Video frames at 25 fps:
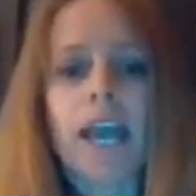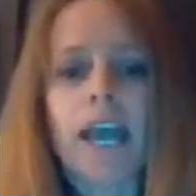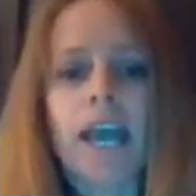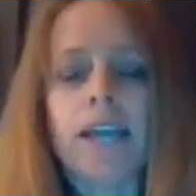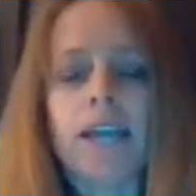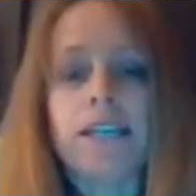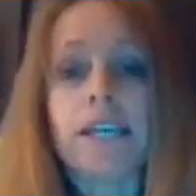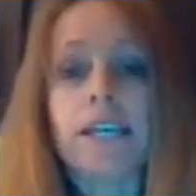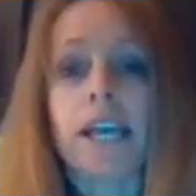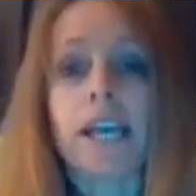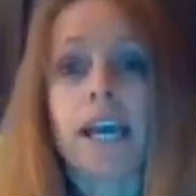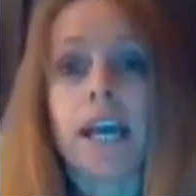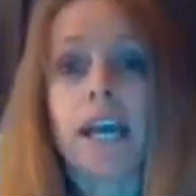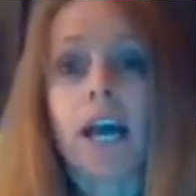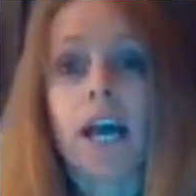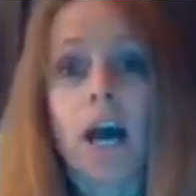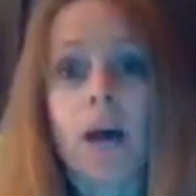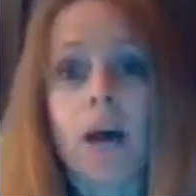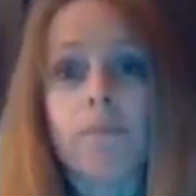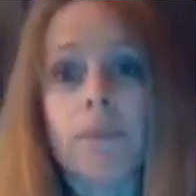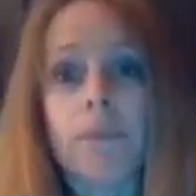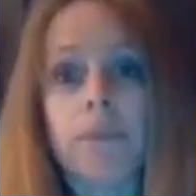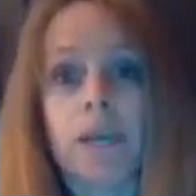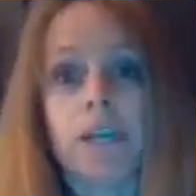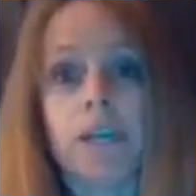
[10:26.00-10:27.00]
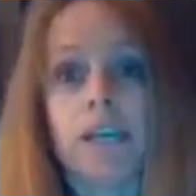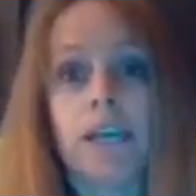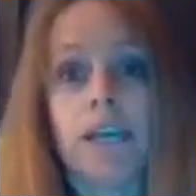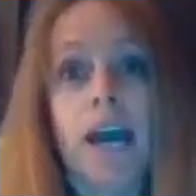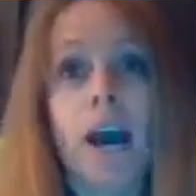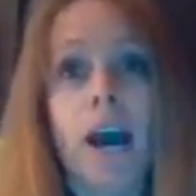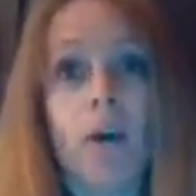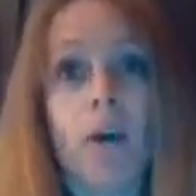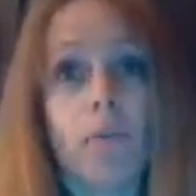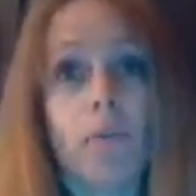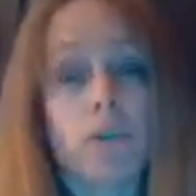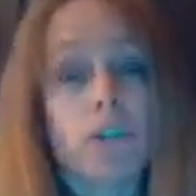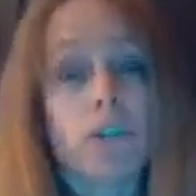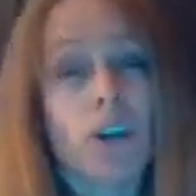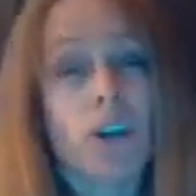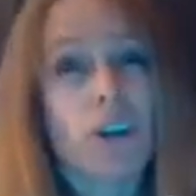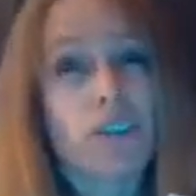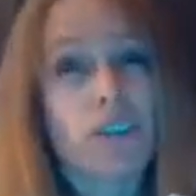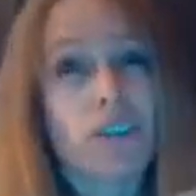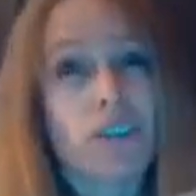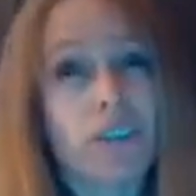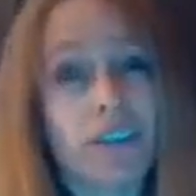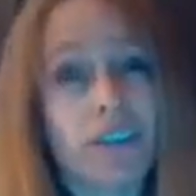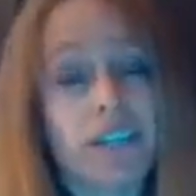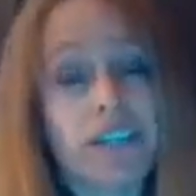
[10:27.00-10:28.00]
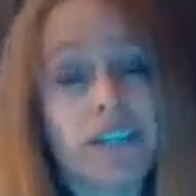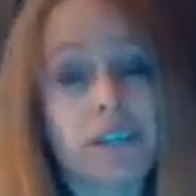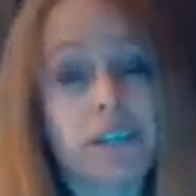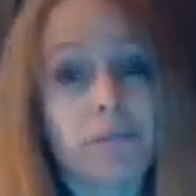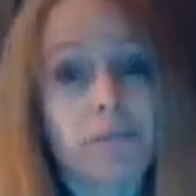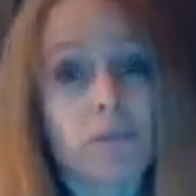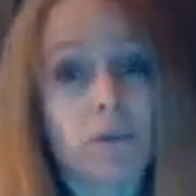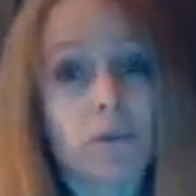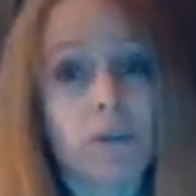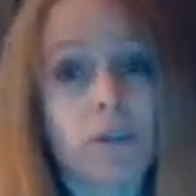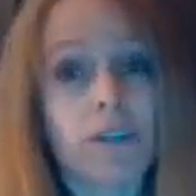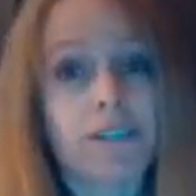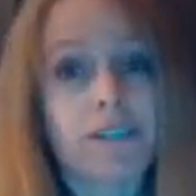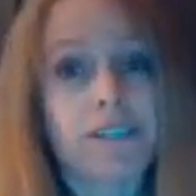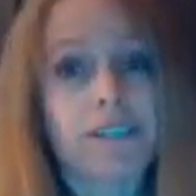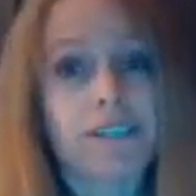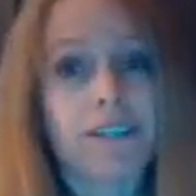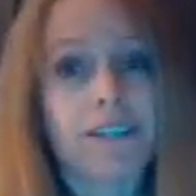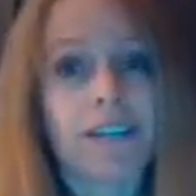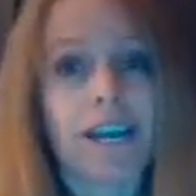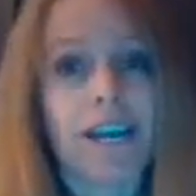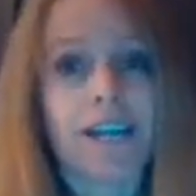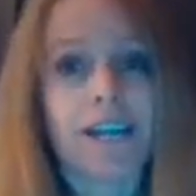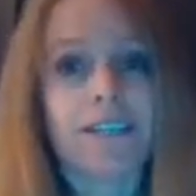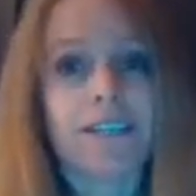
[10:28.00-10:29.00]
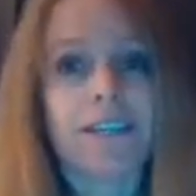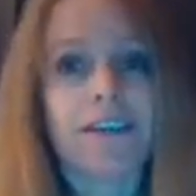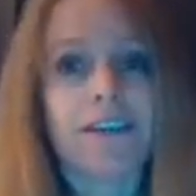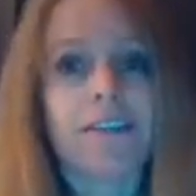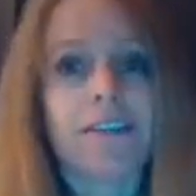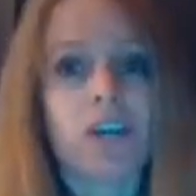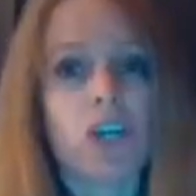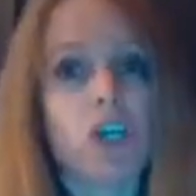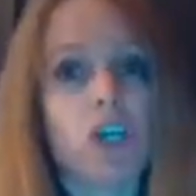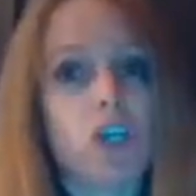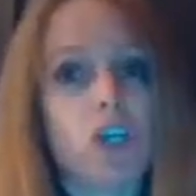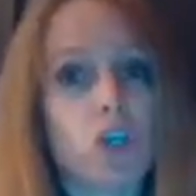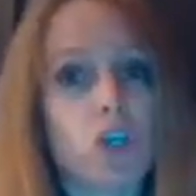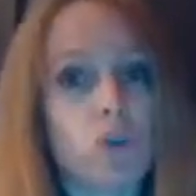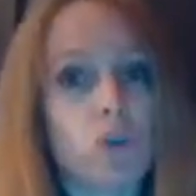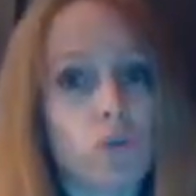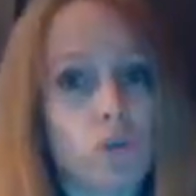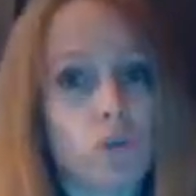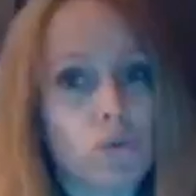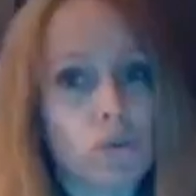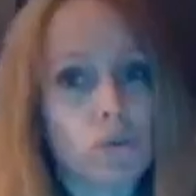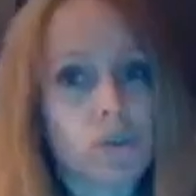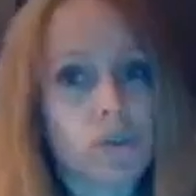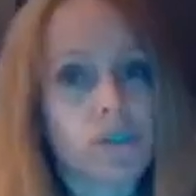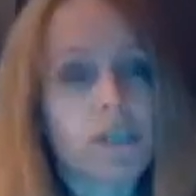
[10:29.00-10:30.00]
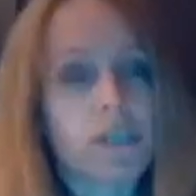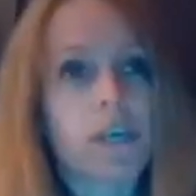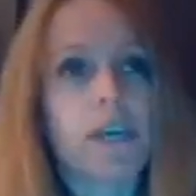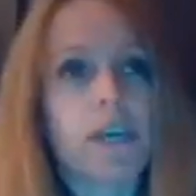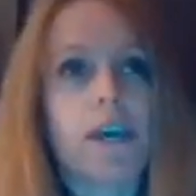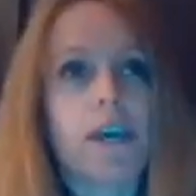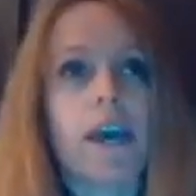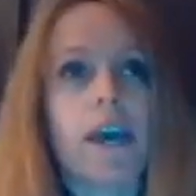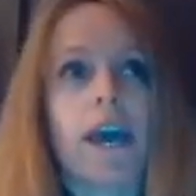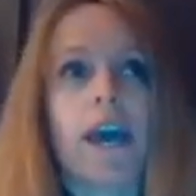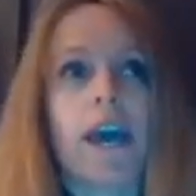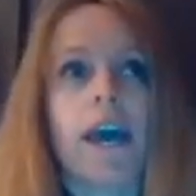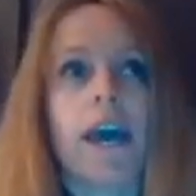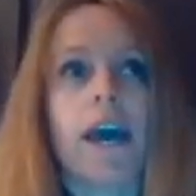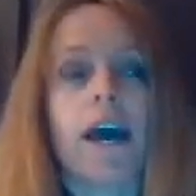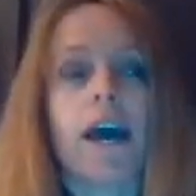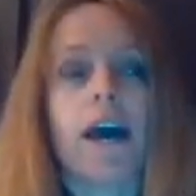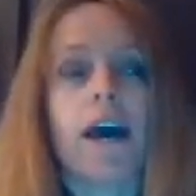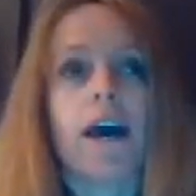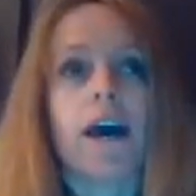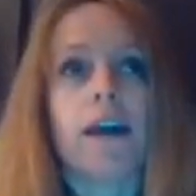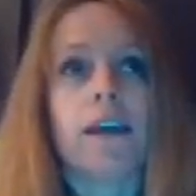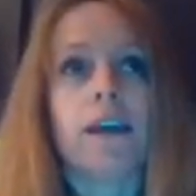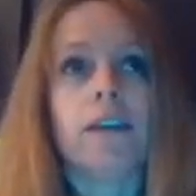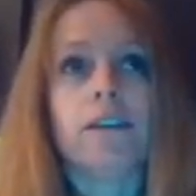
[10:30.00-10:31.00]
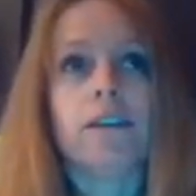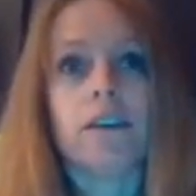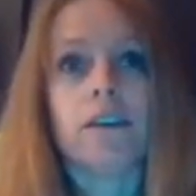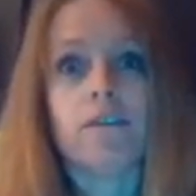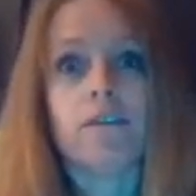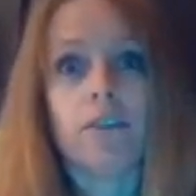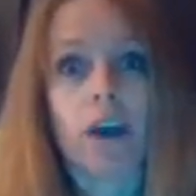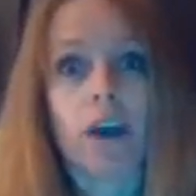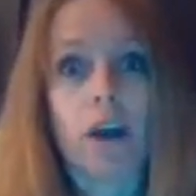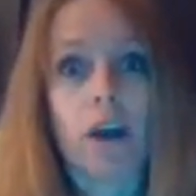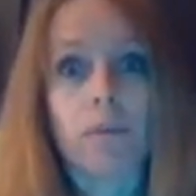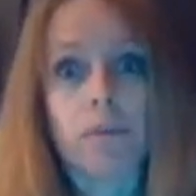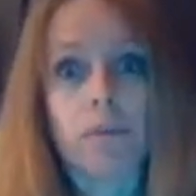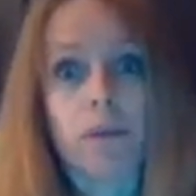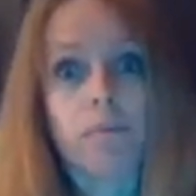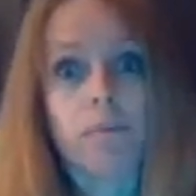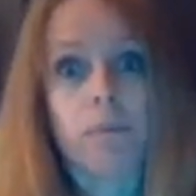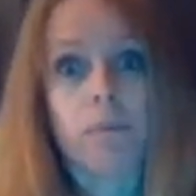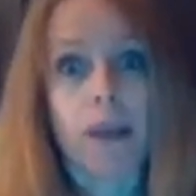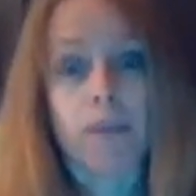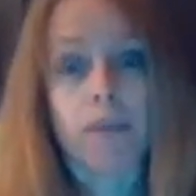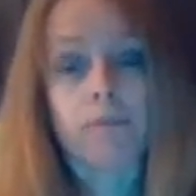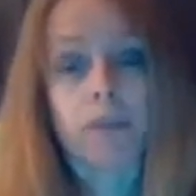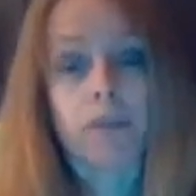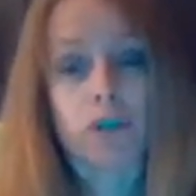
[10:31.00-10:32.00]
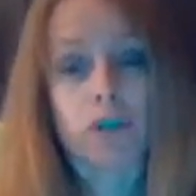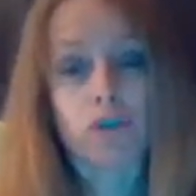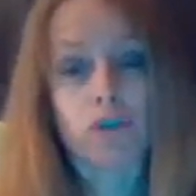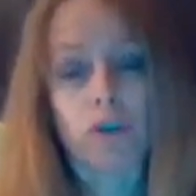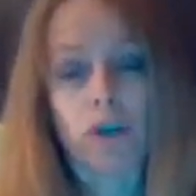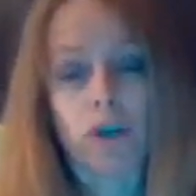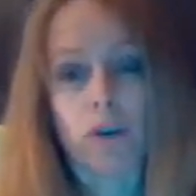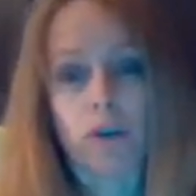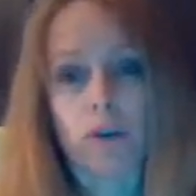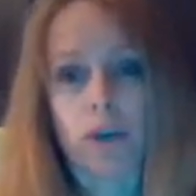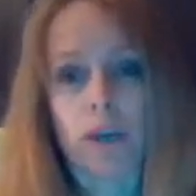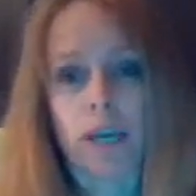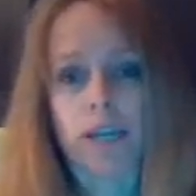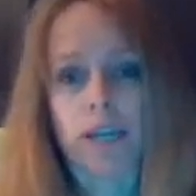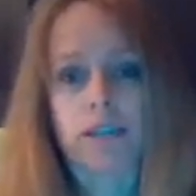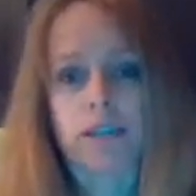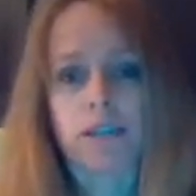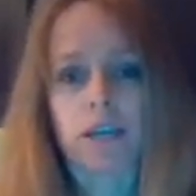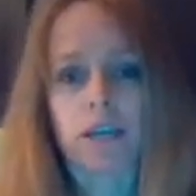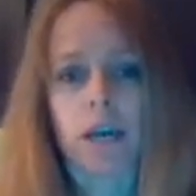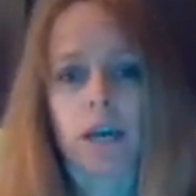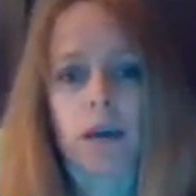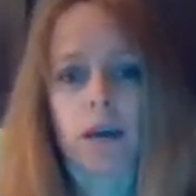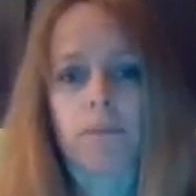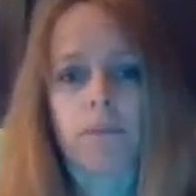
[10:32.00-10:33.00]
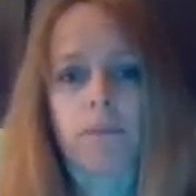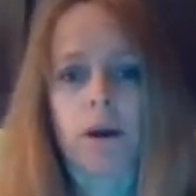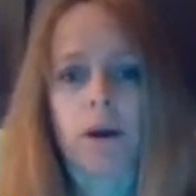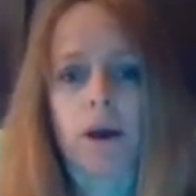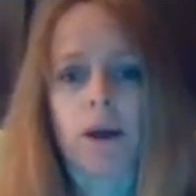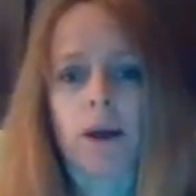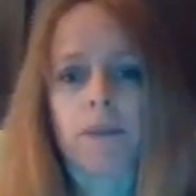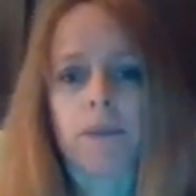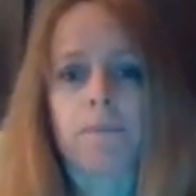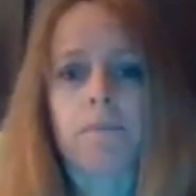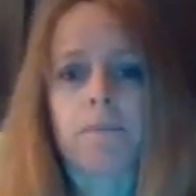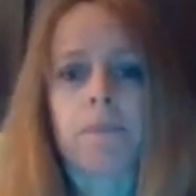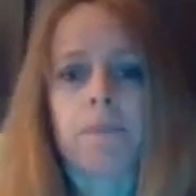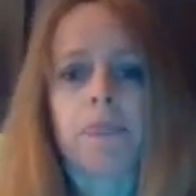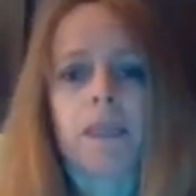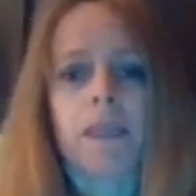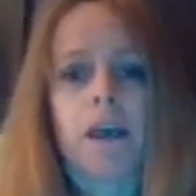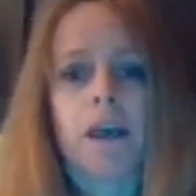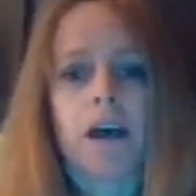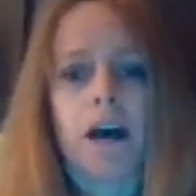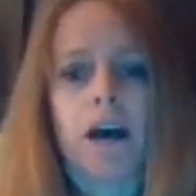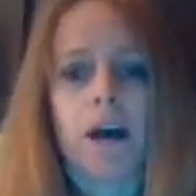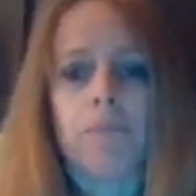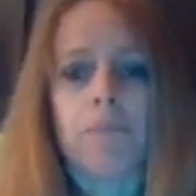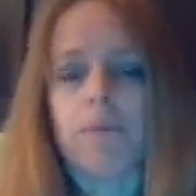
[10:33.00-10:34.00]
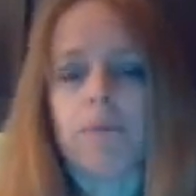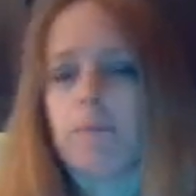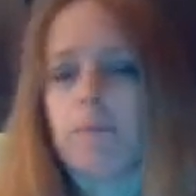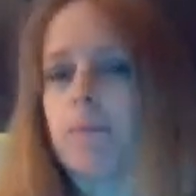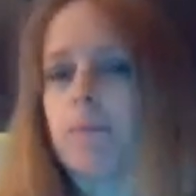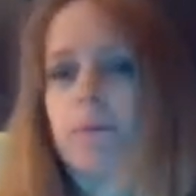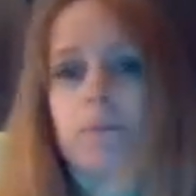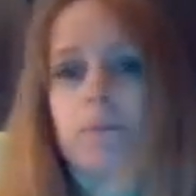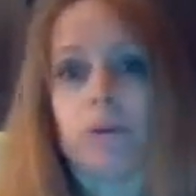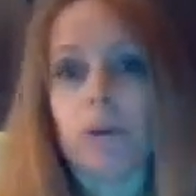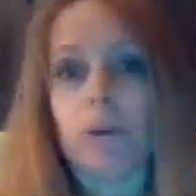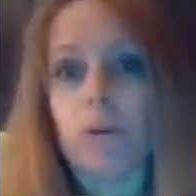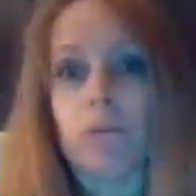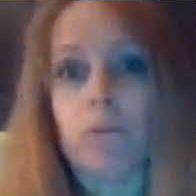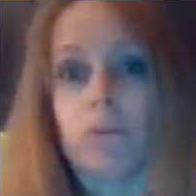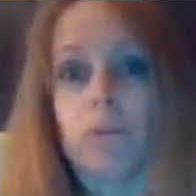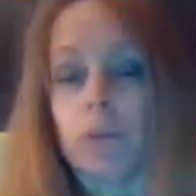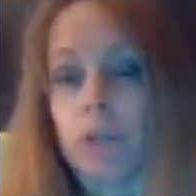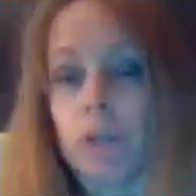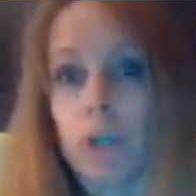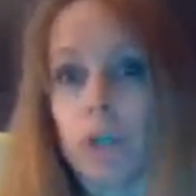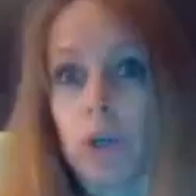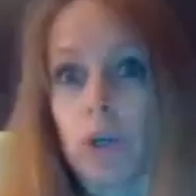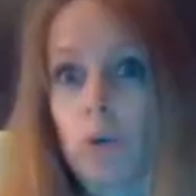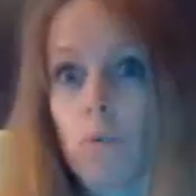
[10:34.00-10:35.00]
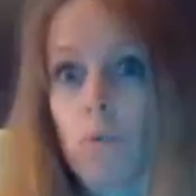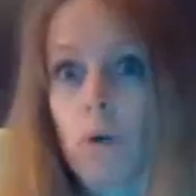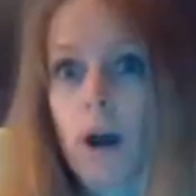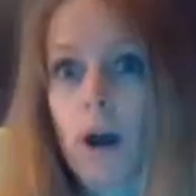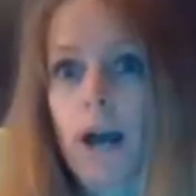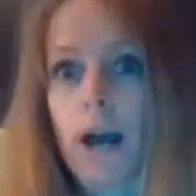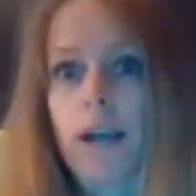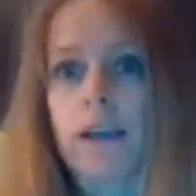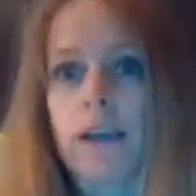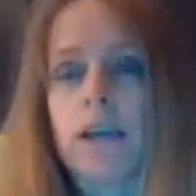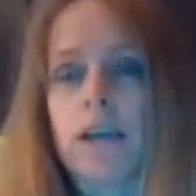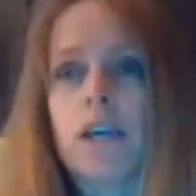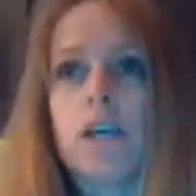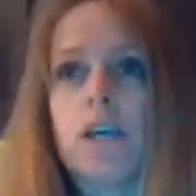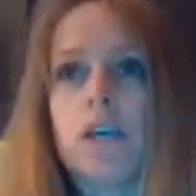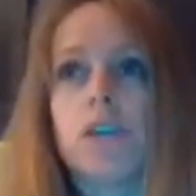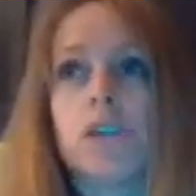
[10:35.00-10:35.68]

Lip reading: and it can come in and out, which also lends some credence to the idea that cues in the environment might be triggering it to come on, but people don't really know why.